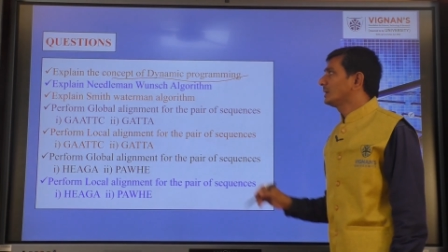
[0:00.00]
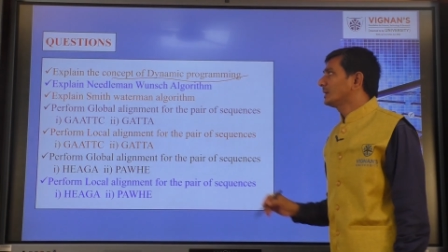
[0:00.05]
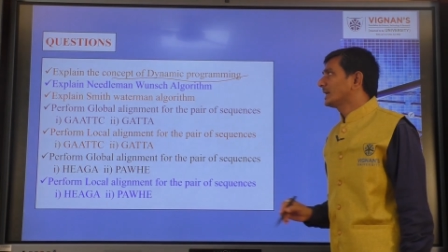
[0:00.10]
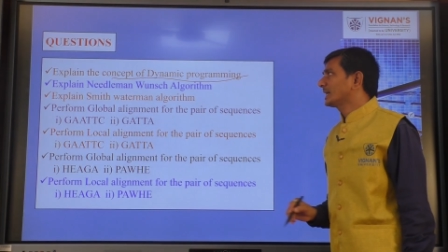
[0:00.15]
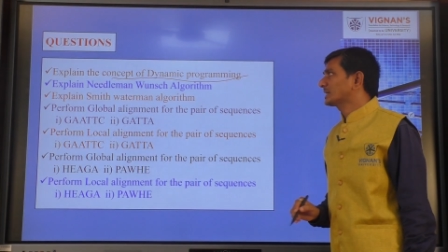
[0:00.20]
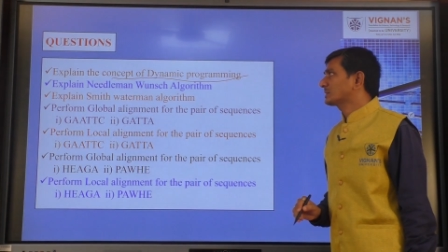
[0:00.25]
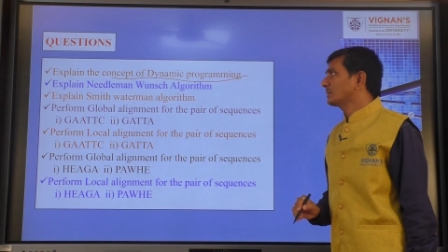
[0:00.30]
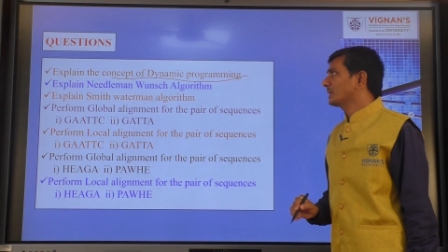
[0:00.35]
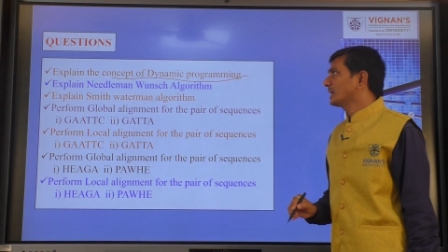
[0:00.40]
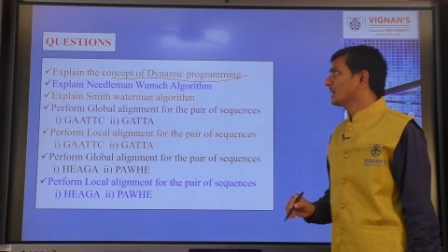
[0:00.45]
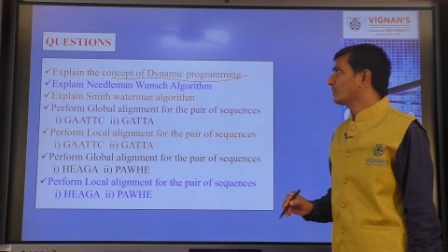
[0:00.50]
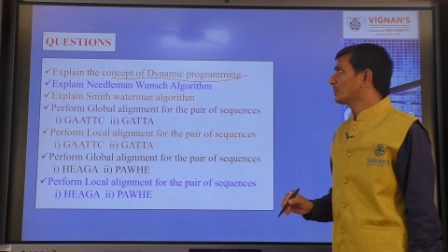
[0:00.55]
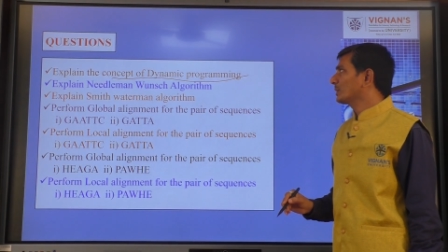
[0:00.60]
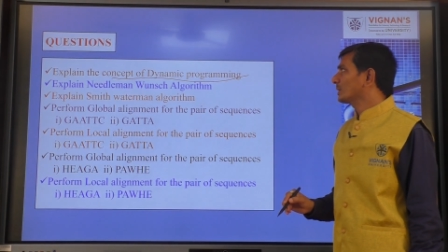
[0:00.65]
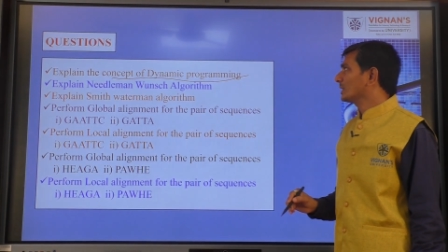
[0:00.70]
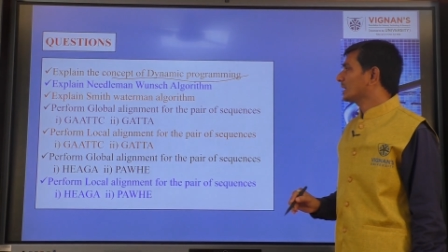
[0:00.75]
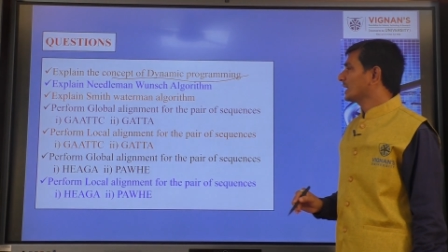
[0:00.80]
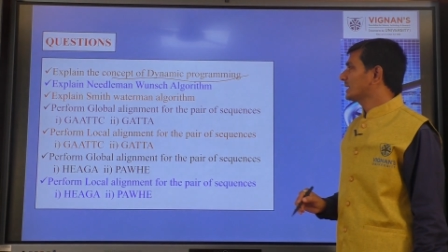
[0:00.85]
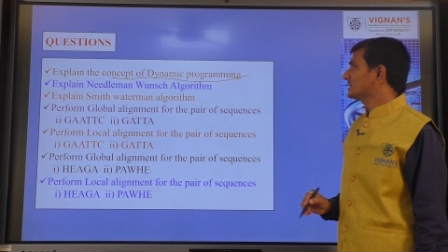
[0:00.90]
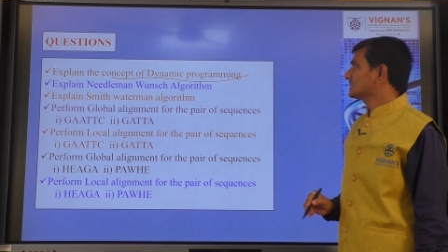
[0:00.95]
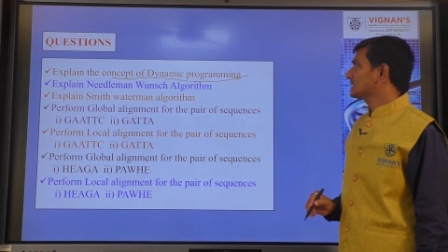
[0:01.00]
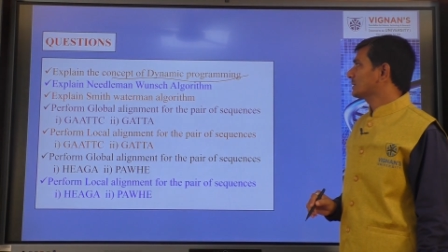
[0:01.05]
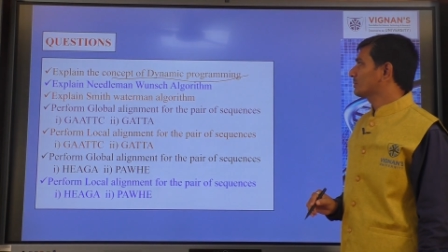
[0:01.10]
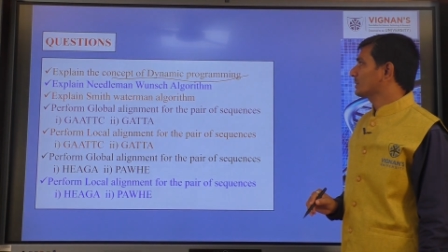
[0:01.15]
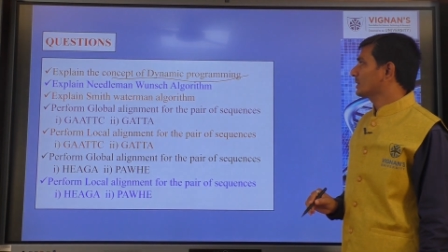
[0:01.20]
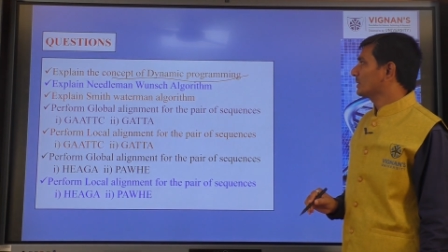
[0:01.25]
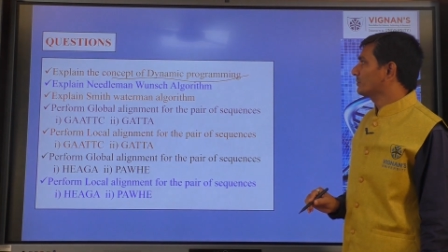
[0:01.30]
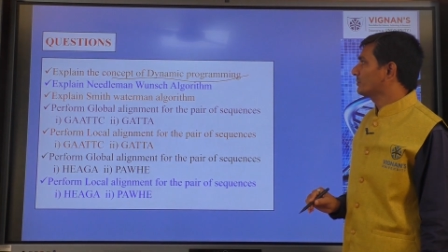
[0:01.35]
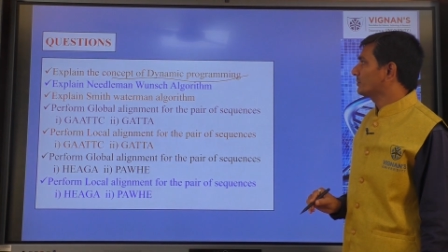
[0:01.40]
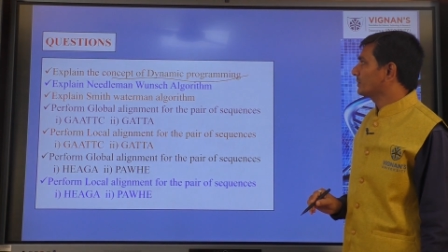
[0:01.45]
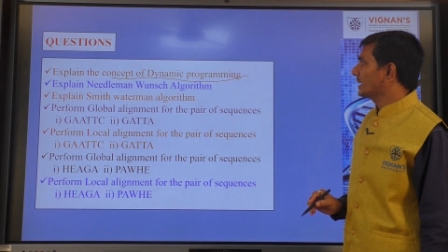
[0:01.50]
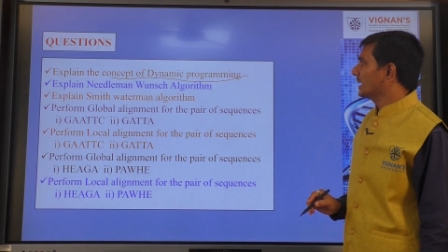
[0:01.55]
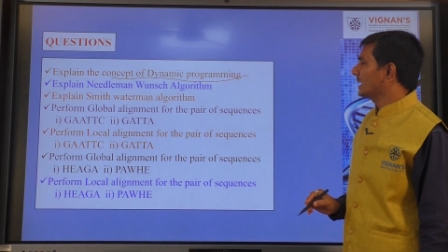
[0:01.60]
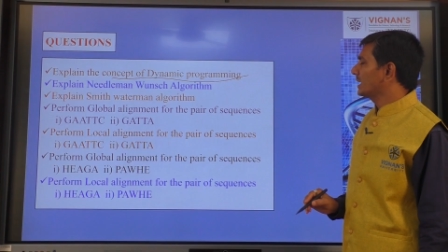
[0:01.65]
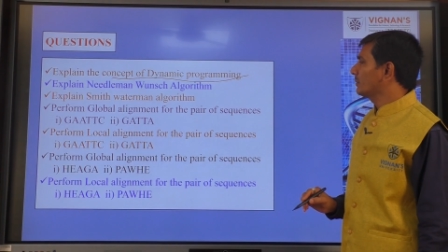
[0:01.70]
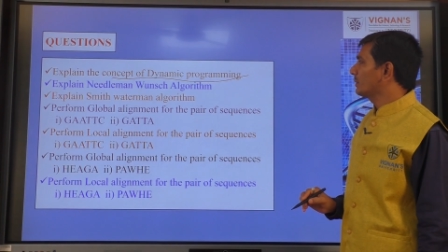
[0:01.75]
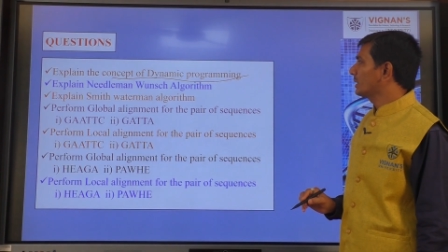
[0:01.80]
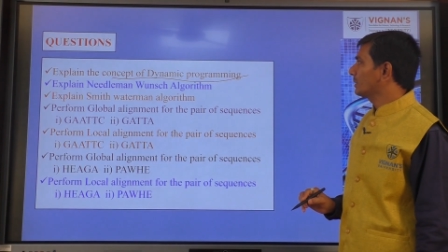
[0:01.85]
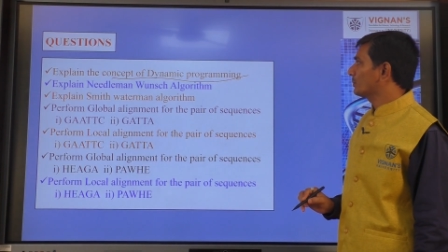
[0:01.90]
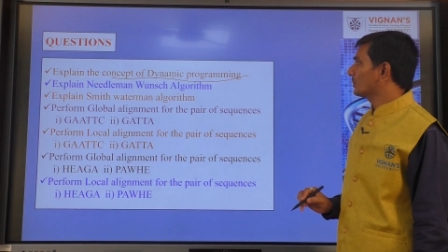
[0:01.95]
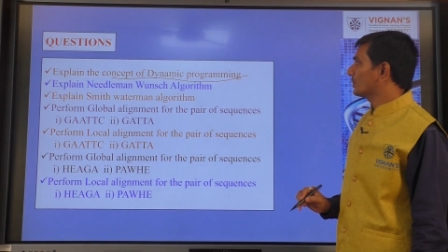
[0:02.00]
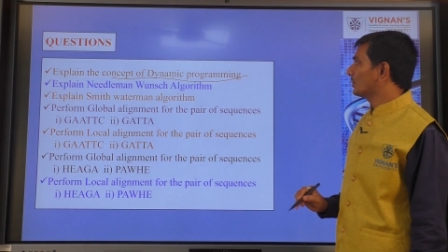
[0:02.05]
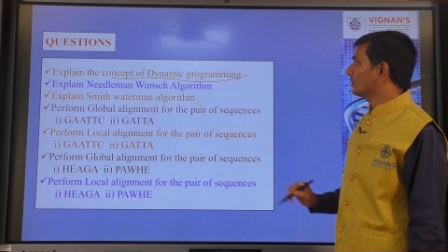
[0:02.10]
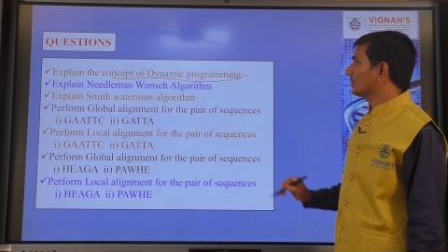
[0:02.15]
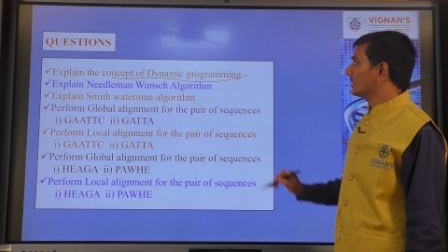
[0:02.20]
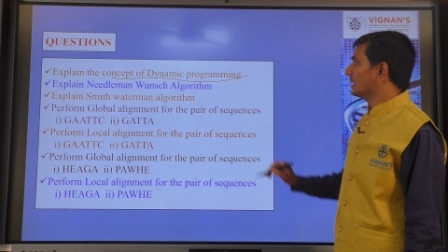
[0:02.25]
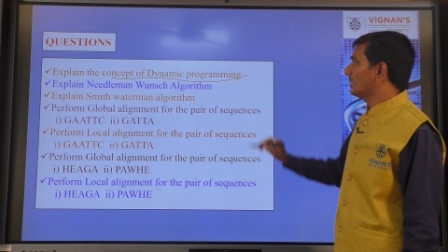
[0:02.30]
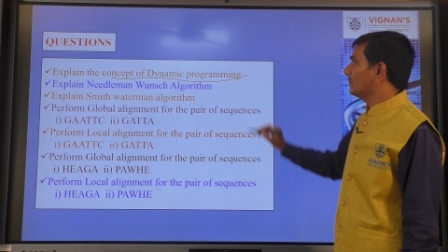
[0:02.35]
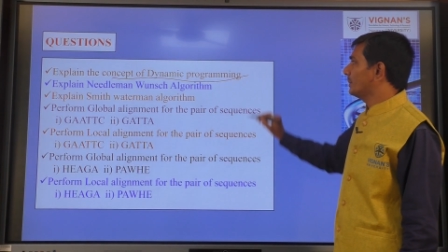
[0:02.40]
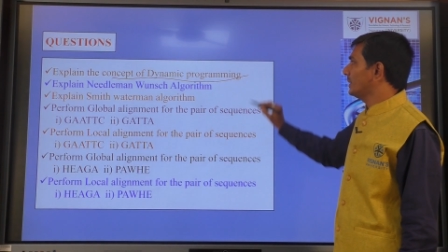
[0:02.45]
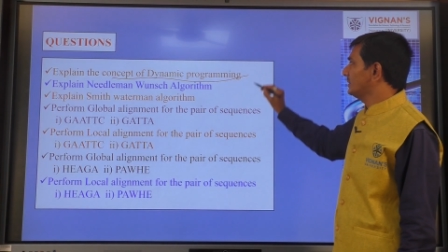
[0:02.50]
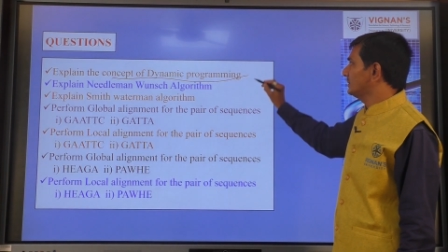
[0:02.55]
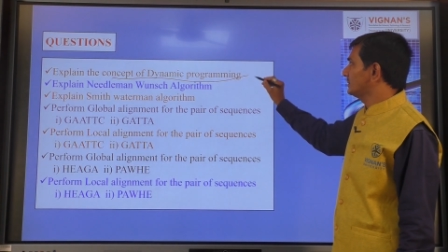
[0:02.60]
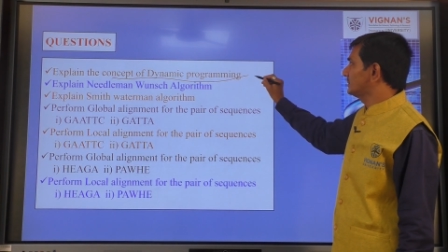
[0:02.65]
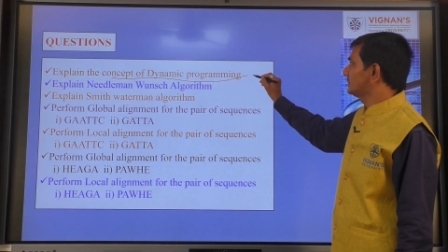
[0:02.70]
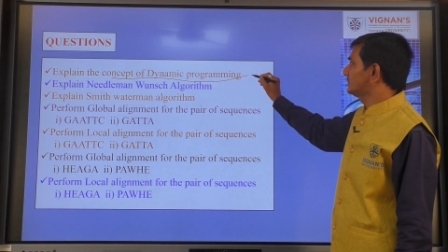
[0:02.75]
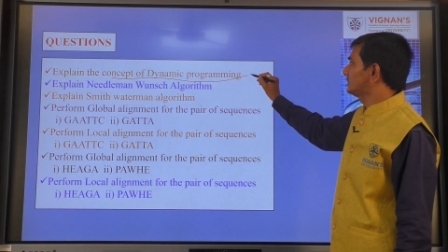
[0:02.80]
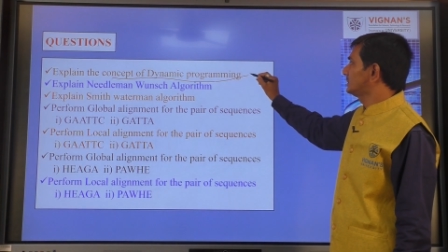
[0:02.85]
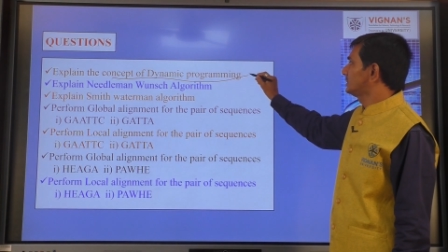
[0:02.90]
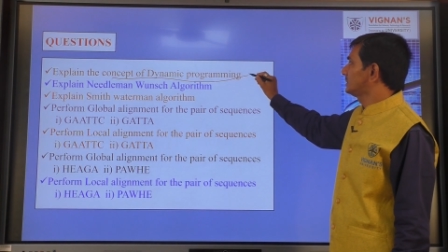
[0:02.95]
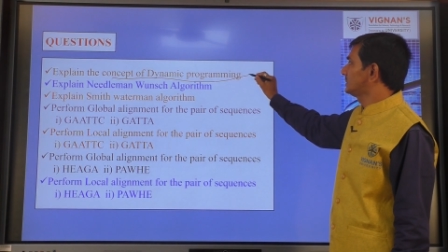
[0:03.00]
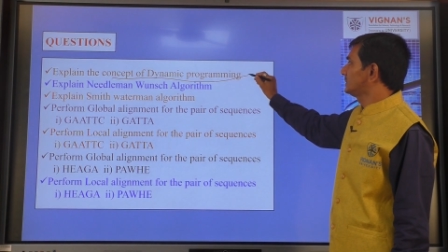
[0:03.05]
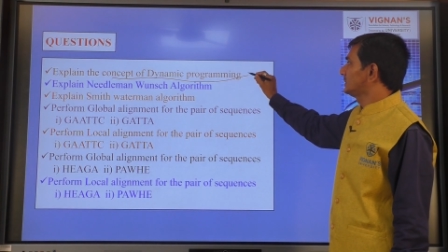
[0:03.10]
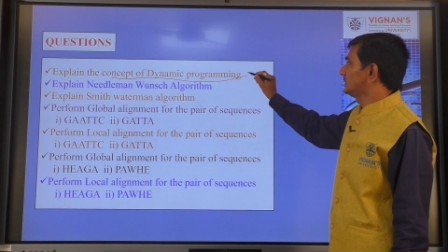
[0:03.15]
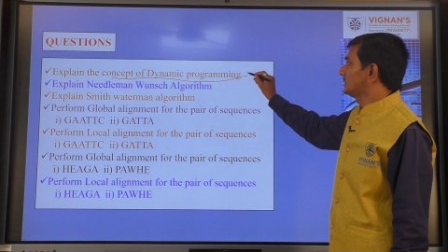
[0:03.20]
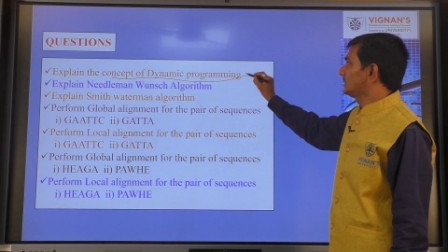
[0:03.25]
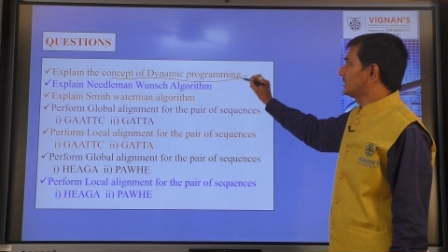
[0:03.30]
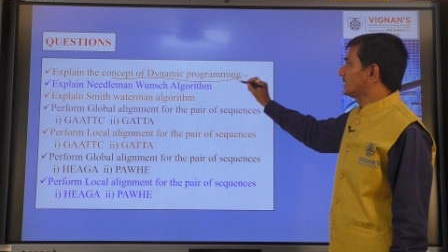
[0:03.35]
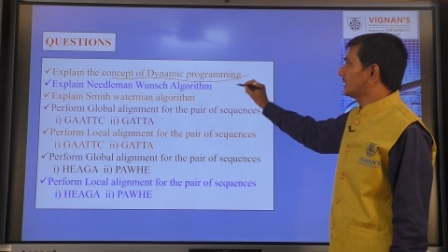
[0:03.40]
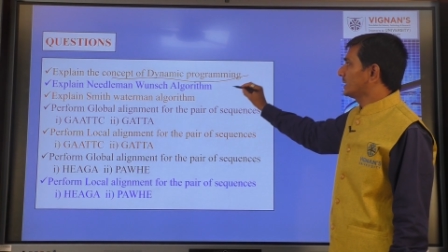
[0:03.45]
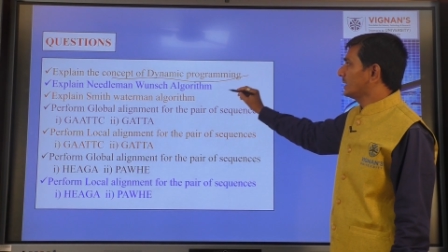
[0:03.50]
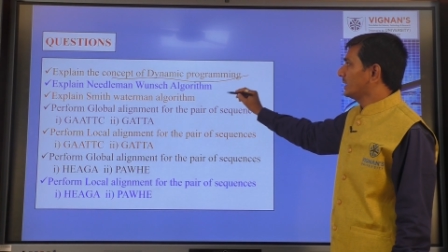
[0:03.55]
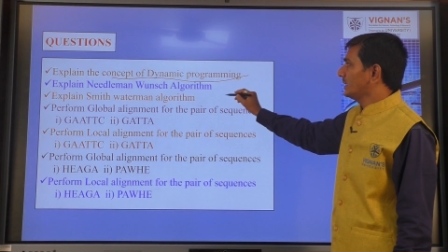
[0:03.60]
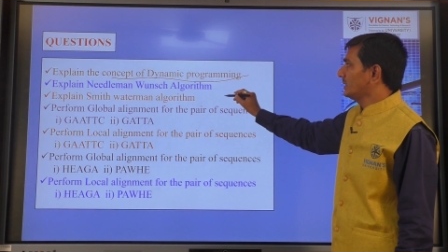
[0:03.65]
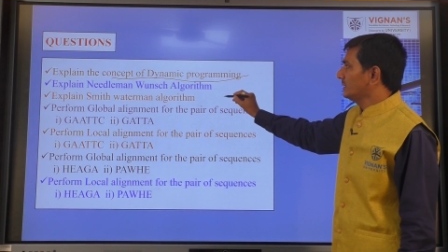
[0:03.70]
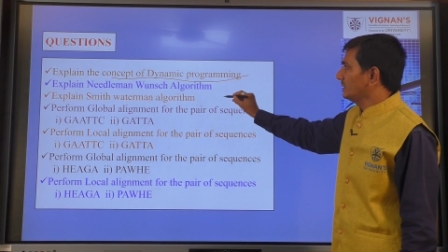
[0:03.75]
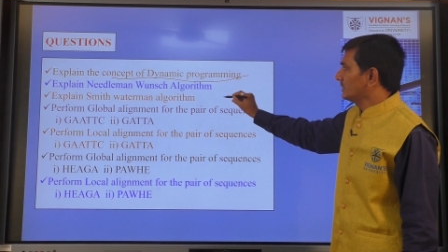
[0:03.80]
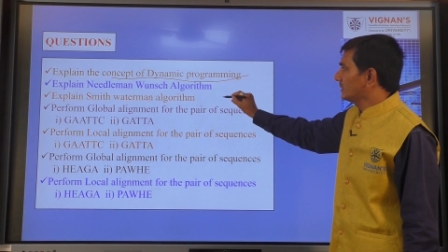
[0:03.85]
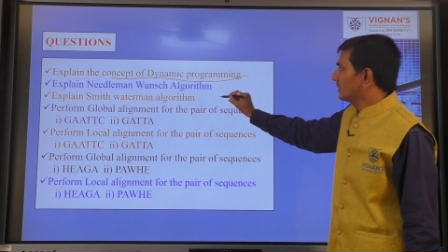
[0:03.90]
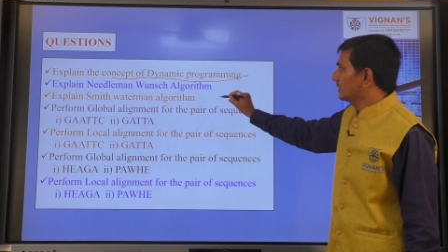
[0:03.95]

explain about the concept of dynamic programming, and then